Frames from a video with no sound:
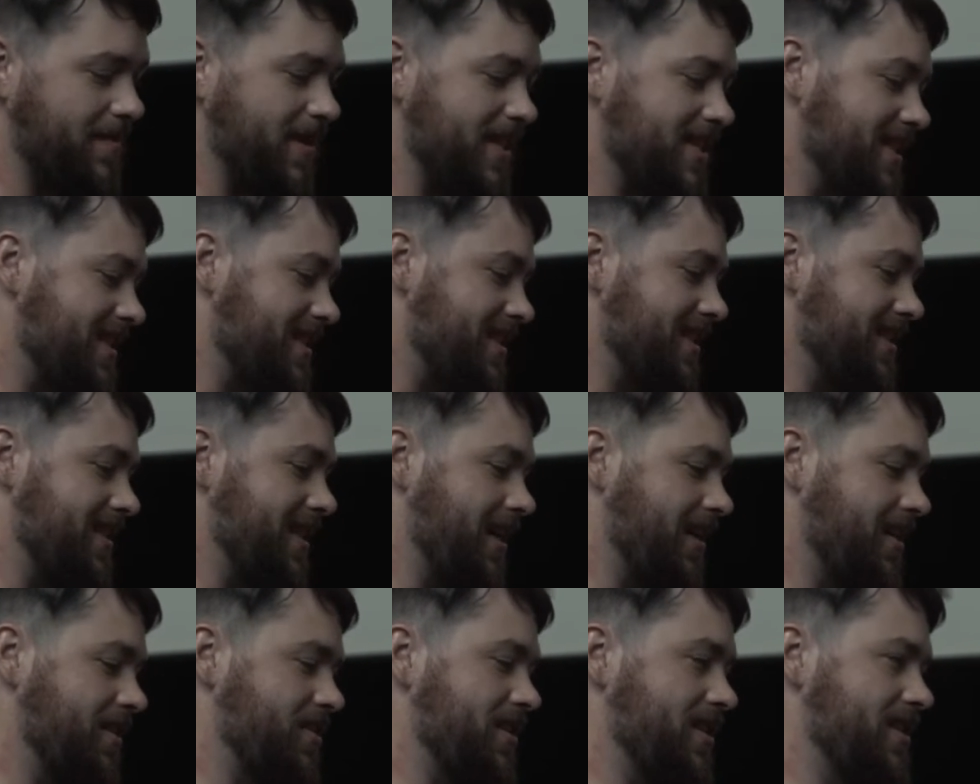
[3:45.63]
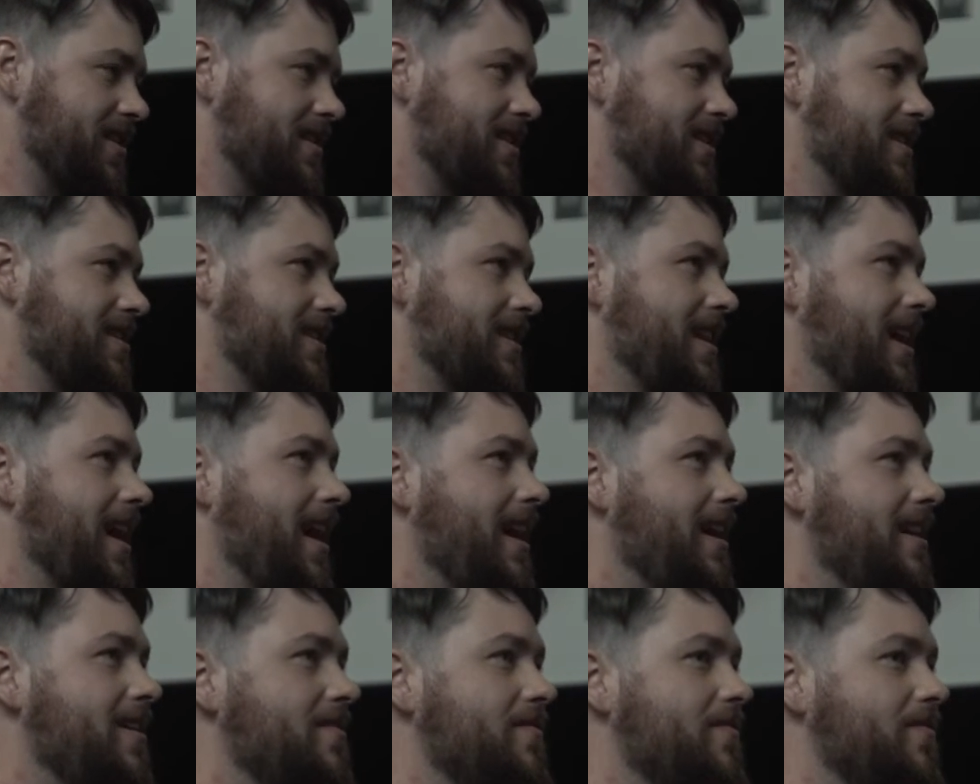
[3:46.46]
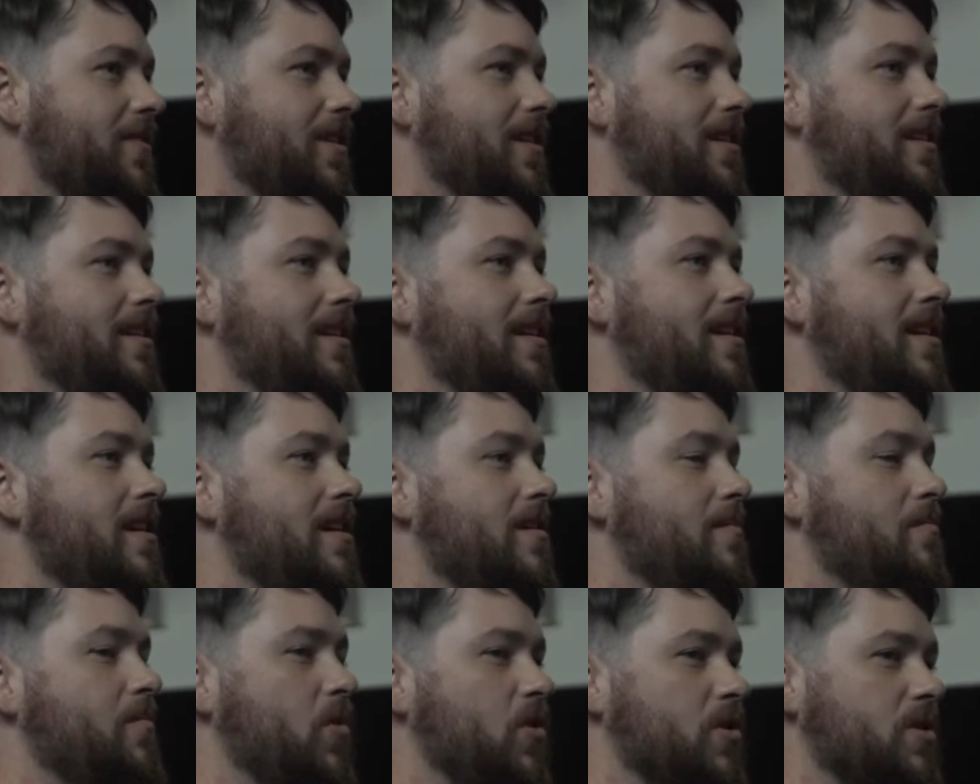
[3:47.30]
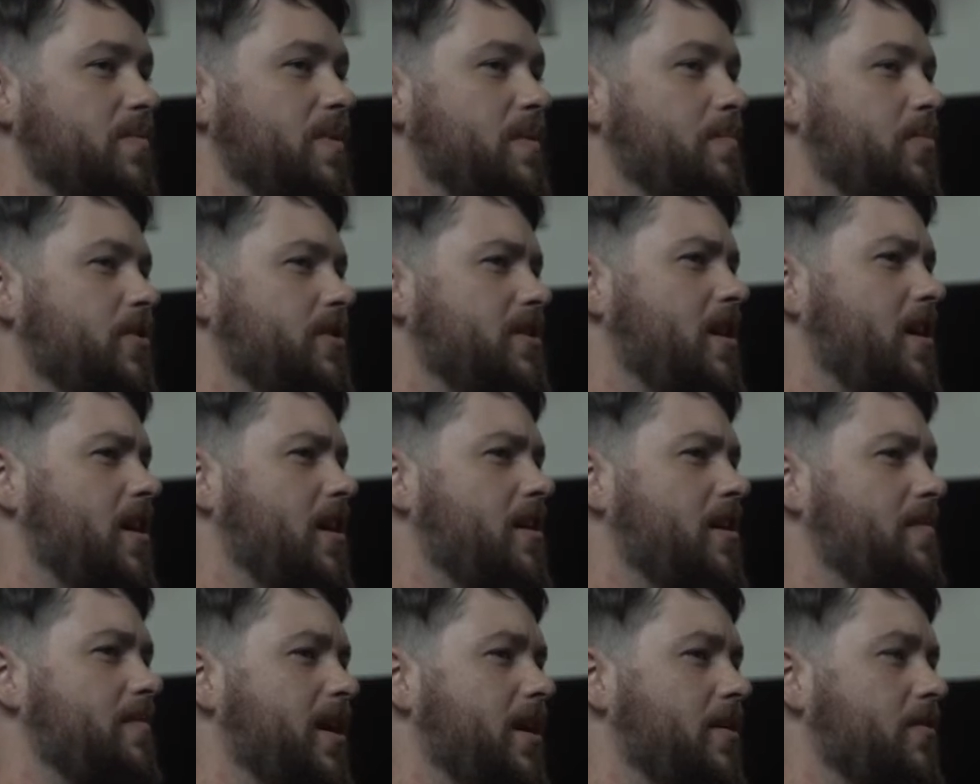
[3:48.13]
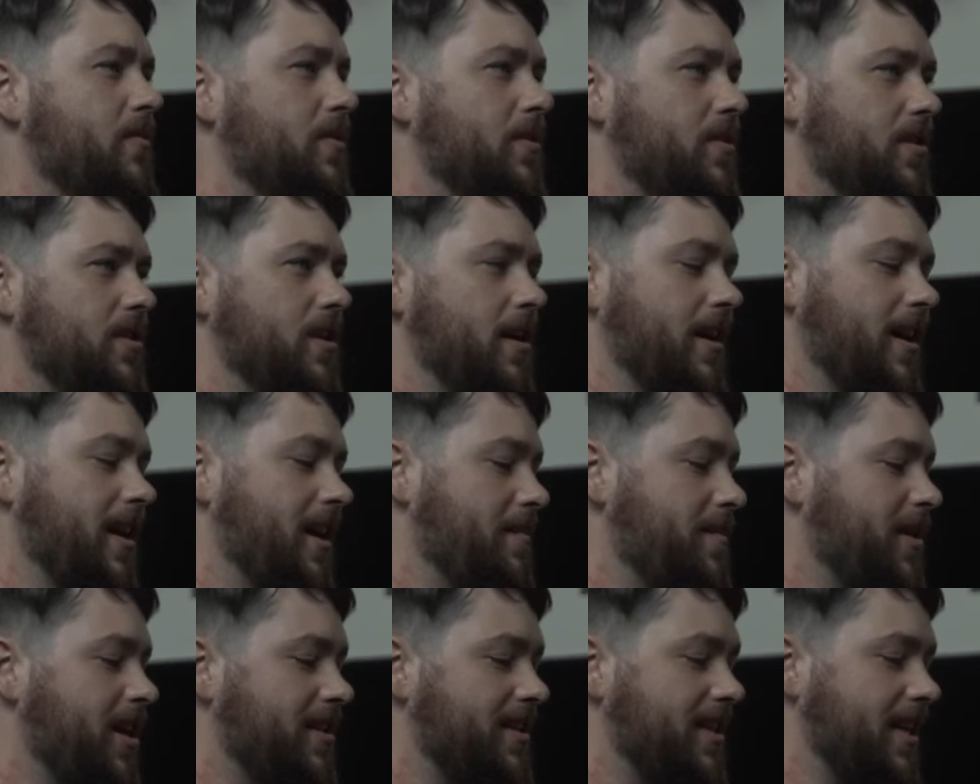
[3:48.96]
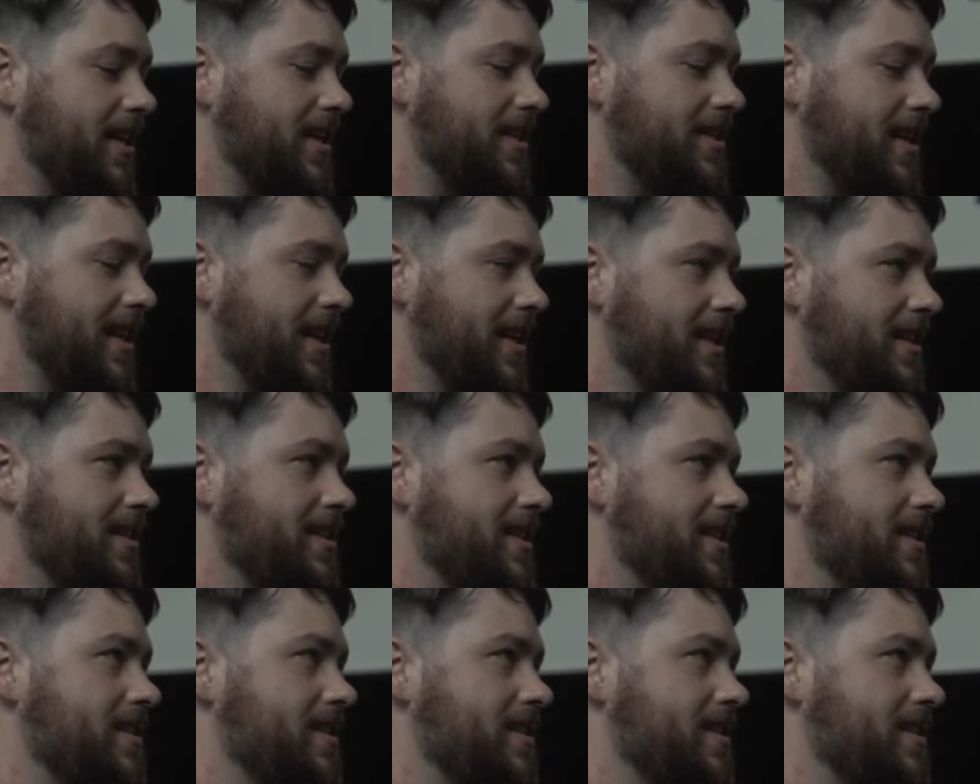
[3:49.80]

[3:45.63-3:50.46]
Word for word: Business intelligence is kind of what most people talk about when they're talking about data science.